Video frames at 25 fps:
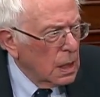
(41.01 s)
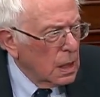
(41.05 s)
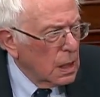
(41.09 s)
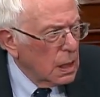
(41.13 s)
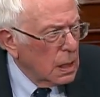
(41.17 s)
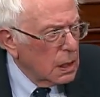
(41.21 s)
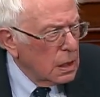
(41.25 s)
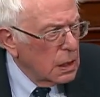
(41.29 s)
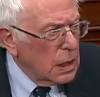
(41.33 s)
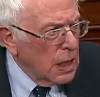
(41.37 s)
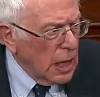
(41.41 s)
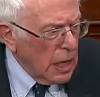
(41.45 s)

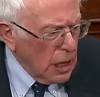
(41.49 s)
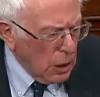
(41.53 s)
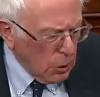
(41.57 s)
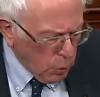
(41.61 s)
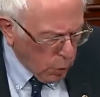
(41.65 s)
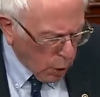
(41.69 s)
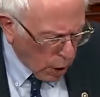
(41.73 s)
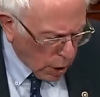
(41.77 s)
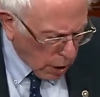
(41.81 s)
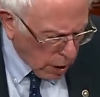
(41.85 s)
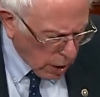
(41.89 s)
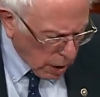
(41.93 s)
They are
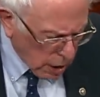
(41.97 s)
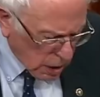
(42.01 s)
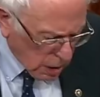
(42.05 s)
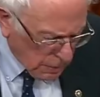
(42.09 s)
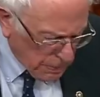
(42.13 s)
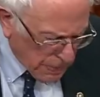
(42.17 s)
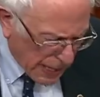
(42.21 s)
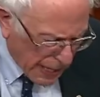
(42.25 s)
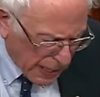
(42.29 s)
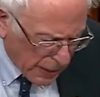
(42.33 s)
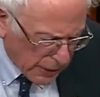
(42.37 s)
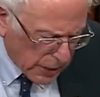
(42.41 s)
worried
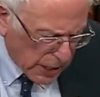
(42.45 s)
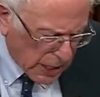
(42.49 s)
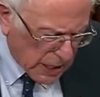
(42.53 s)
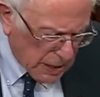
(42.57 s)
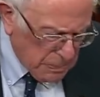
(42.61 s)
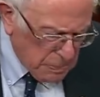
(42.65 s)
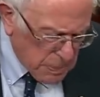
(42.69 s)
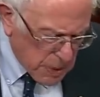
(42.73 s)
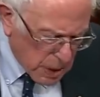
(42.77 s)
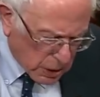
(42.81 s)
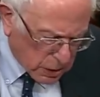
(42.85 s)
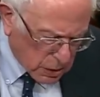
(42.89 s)
about a
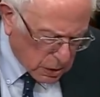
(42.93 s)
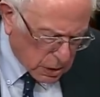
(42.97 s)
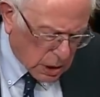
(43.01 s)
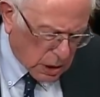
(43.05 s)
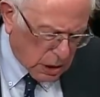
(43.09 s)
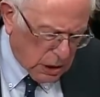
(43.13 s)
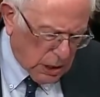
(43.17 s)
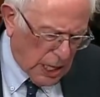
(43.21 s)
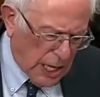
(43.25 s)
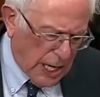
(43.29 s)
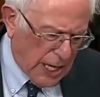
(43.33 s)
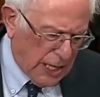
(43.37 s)
middle
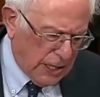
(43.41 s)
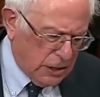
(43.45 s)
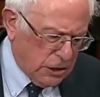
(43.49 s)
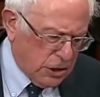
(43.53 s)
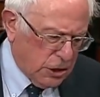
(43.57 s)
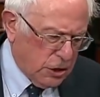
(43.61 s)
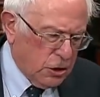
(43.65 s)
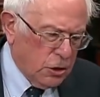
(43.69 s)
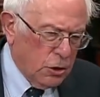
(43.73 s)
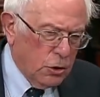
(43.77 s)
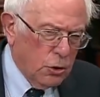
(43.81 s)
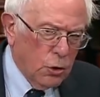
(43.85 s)

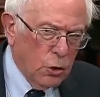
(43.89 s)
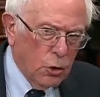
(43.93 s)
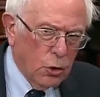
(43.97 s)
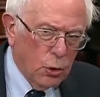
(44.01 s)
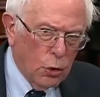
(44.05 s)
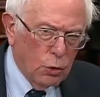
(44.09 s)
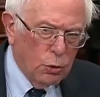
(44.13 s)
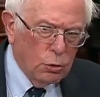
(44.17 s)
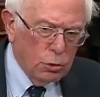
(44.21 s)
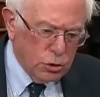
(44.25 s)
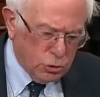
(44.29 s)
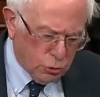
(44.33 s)
class
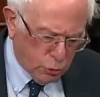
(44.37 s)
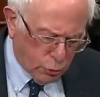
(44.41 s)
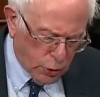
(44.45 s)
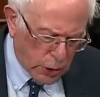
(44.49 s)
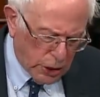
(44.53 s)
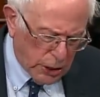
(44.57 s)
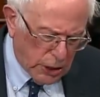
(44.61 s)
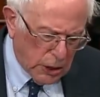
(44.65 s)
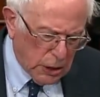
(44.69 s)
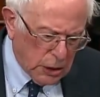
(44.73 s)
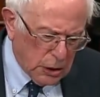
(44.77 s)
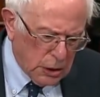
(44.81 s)
whose
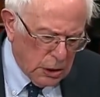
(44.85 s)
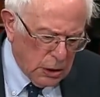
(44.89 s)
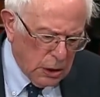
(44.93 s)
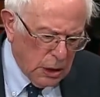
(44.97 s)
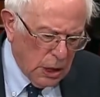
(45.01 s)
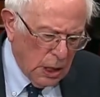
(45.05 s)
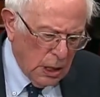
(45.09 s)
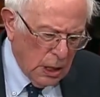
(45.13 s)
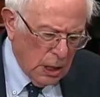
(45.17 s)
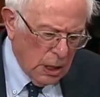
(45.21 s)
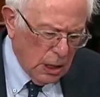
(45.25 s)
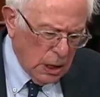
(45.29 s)
real
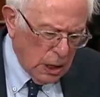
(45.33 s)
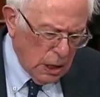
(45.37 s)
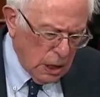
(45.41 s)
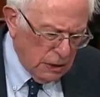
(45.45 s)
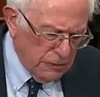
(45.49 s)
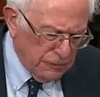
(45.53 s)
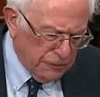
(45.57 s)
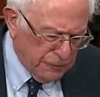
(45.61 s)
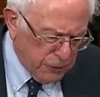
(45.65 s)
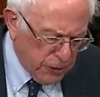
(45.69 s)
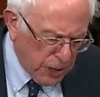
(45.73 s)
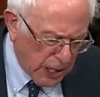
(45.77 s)

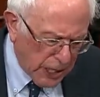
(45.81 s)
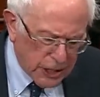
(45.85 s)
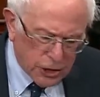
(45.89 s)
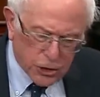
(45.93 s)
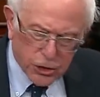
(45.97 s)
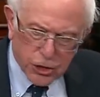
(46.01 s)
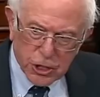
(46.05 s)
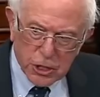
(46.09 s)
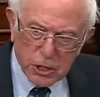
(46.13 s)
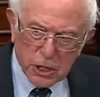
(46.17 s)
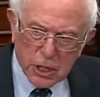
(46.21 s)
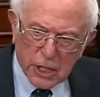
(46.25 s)

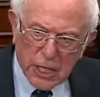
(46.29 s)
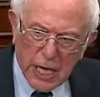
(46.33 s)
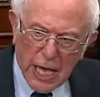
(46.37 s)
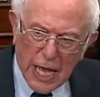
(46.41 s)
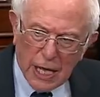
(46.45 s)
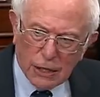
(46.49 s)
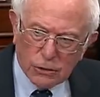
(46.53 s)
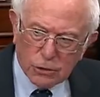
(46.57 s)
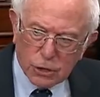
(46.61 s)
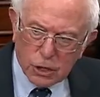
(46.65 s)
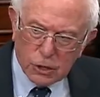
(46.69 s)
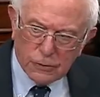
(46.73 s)
inflation
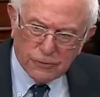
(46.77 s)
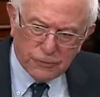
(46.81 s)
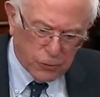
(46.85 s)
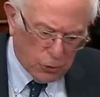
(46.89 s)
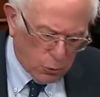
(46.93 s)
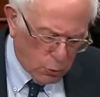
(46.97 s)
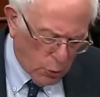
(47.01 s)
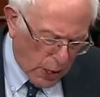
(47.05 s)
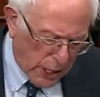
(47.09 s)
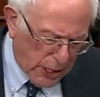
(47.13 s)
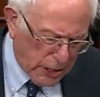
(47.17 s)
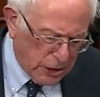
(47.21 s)
accounted for
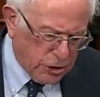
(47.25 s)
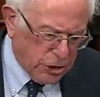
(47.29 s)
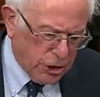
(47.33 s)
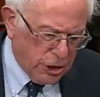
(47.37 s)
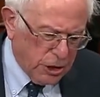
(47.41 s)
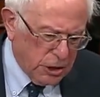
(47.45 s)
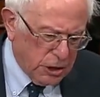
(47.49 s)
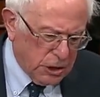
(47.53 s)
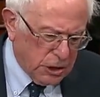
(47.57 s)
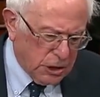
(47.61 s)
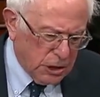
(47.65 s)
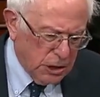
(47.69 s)

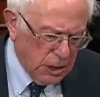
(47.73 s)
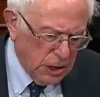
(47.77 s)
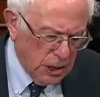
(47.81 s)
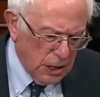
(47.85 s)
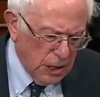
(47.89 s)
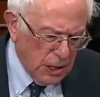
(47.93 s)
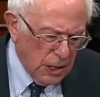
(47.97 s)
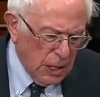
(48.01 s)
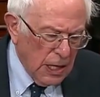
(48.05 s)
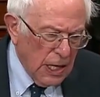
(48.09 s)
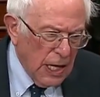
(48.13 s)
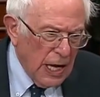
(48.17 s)
wages
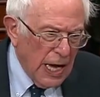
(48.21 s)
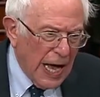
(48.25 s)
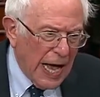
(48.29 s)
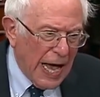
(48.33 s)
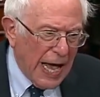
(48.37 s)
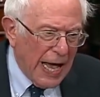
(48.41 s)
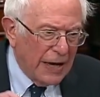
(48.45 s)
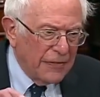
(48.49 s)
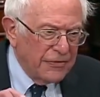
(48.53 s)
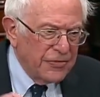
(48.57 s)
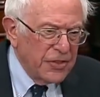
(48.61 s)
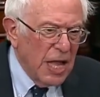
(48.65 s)

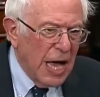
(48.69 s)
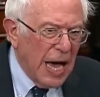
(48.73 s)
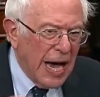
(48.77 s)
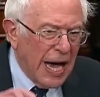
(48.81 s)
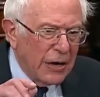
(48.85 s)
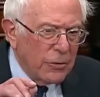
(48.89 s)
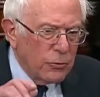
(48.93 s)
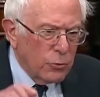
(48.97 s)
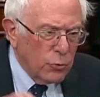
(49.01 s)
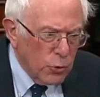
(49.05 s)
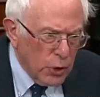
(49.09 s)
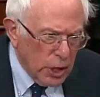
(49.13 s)
have
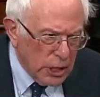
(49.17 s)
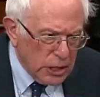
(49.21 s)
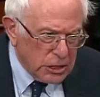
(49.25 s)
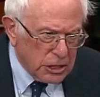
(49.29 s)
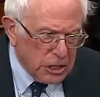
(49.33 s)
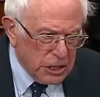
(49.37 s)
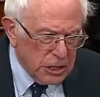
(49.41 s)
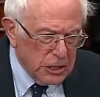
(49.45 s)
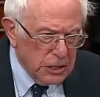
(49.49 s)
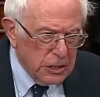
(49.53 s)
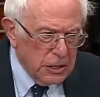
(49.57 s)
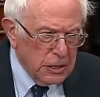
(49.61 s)
not
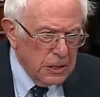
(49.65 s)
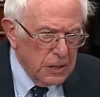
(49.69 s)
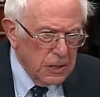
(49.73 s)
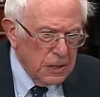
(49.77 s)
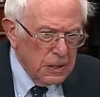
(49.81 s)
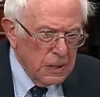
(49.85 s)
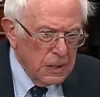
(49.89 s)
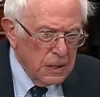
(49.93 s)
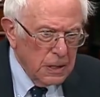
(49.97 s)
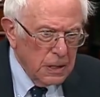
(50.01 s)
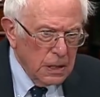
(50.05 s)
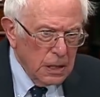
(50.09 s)
risen
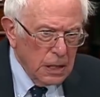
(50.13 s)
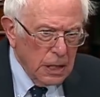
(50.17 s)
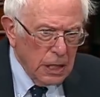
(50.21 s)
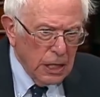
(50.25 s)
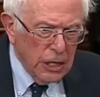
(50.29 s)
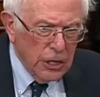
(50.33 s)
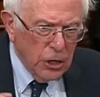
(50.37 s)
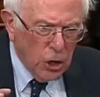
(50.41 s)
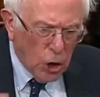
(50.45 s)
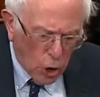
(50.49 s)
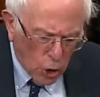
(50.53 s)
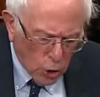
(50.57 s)

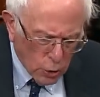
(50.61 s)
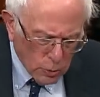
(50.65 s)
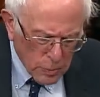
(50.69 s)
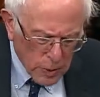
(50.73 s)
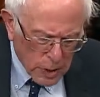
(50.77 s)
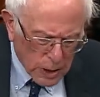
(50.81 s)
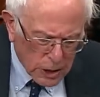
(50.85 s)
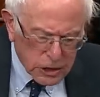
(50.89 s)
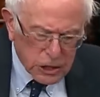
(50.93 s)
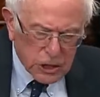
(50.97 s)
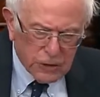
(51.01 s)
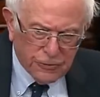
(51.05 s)
in
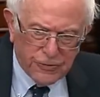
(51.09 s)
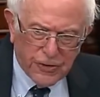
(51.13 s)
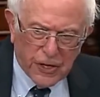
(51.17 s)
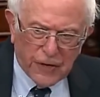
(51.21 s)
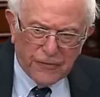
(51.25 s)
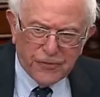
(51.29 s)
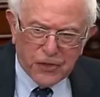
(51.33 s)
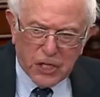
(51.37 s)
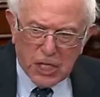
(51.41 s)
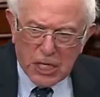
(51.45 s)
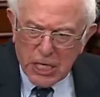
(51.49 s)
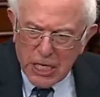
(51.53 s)
almost
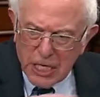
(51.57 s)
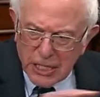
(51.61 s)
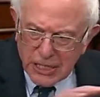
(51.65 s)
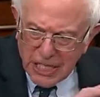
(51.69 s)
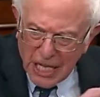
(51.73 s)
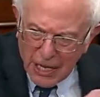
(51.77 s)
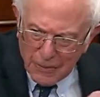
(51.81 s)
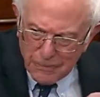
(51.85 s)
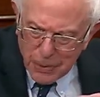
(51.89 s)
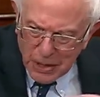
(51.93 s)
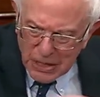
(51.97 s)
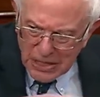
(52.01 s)
50 years,
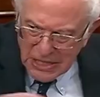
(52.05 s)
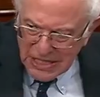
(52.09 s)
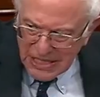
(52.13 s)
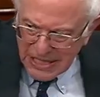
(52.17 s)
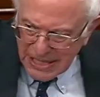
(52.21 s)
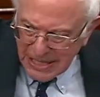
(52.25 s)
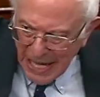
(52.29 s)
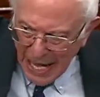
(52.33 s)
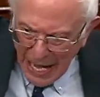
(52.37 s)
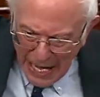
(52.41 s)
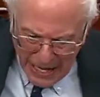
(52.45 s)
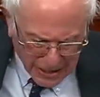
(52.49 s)
have been
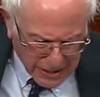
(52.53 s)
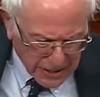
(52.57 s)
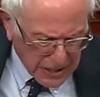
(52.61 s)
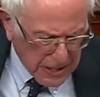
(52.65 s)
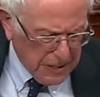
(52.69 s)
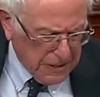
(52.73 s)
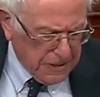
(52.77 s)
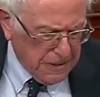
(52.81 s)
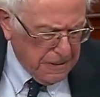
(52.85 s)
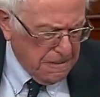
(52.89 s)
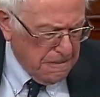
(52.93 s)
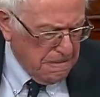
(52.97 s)

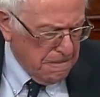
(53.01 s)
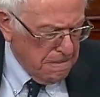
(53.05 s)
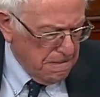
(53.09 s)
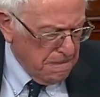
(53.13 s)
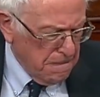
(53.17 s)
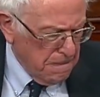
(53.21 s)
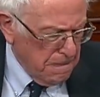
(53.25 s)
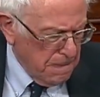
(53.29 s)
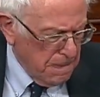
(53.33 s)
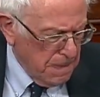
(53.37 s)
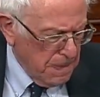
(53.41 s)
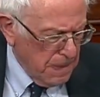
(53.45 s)
stagnant,
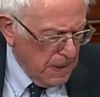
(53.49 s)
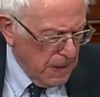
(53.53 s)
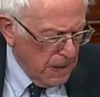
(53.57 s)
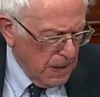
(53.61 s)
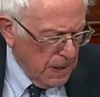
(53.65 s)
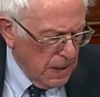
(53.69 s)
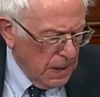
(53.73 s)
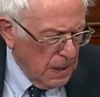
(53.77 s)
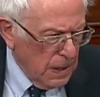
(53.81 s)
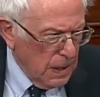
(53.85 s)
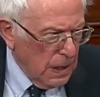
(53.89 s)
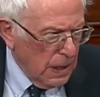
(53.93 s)

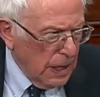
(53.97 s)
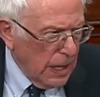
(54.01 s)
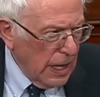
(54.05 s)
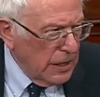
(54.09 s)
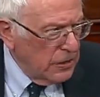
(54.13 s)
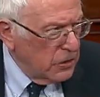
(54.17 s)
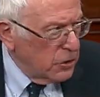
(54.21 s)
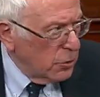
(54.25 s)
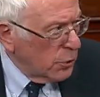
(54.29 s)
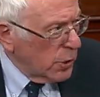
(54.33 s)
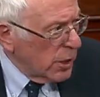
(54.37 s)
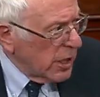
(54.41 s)

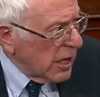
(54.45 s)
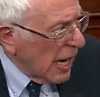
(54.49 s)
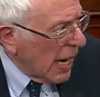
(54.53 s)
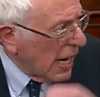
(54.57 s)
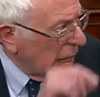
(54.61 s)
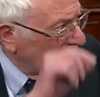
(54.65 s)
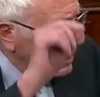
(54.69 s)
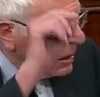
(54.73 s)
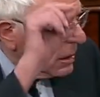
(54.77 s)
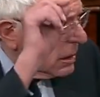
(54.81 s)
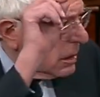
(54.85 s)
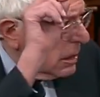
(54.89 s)
and the reality